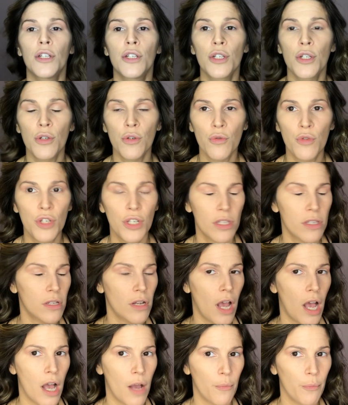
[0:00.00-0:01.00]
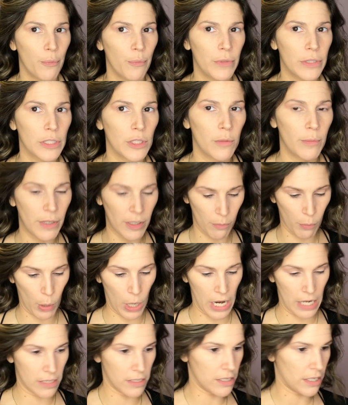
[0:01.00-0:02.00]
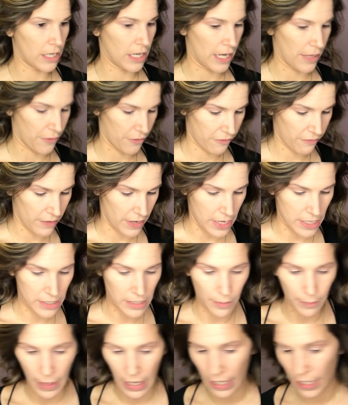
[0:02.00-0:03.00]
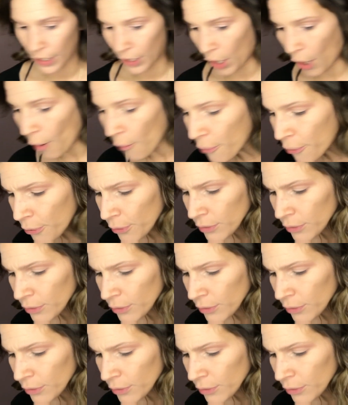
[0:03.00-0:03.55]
do just a little bit of bronzing on the face. I'm not gonna